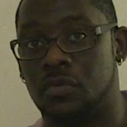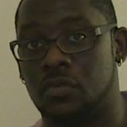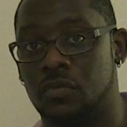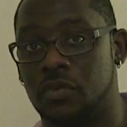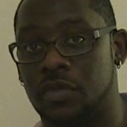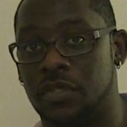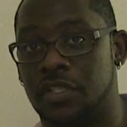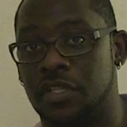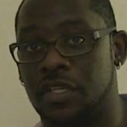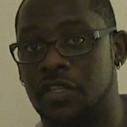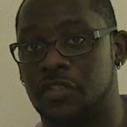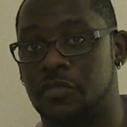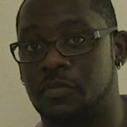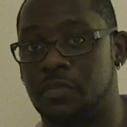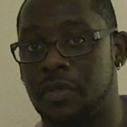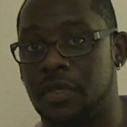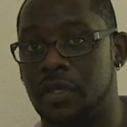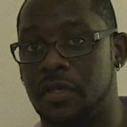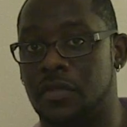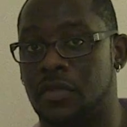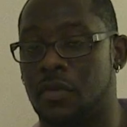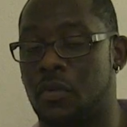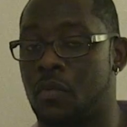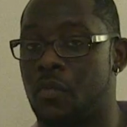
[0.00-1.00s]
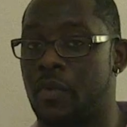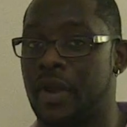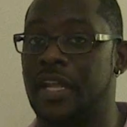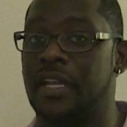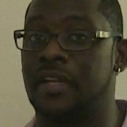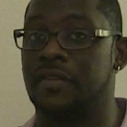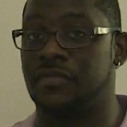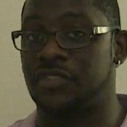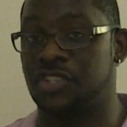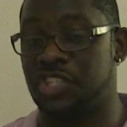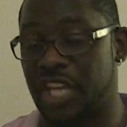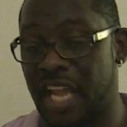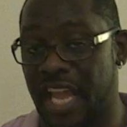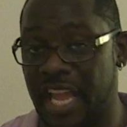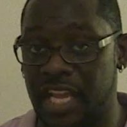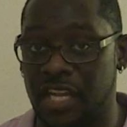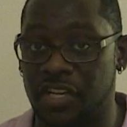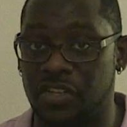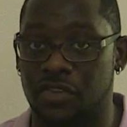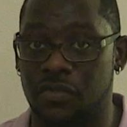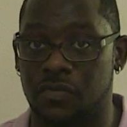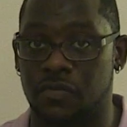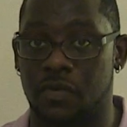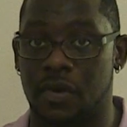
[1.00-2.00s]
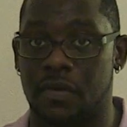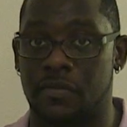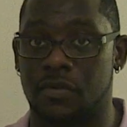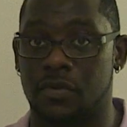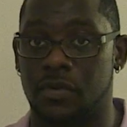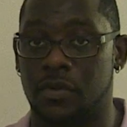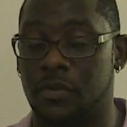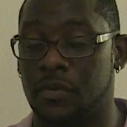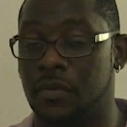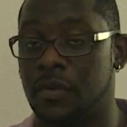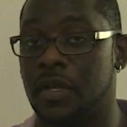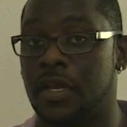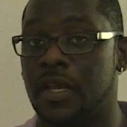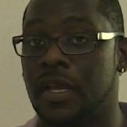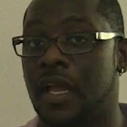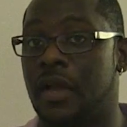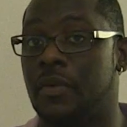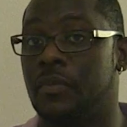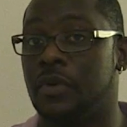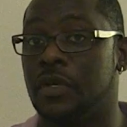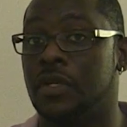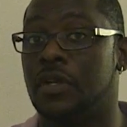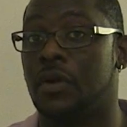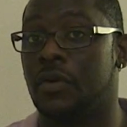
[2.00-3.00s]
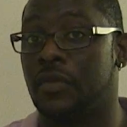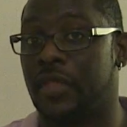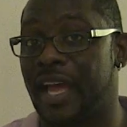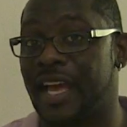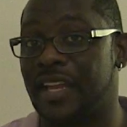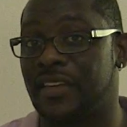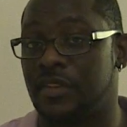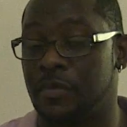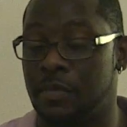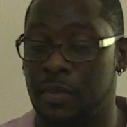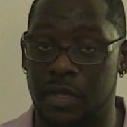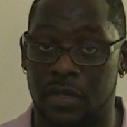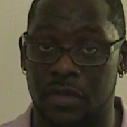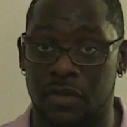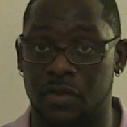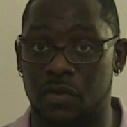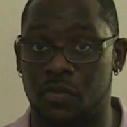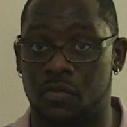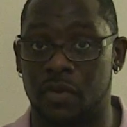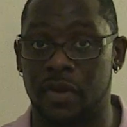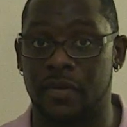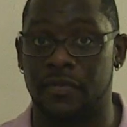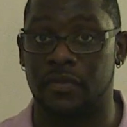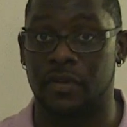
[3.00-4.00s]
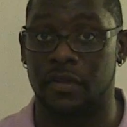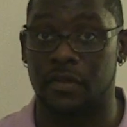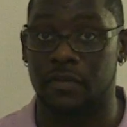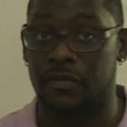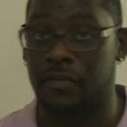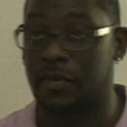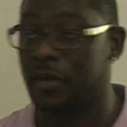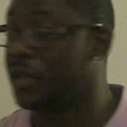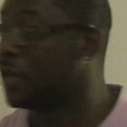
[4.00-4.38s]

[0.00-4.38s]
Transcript: would just be the rate of change of revenue. And we know that to be the derivative.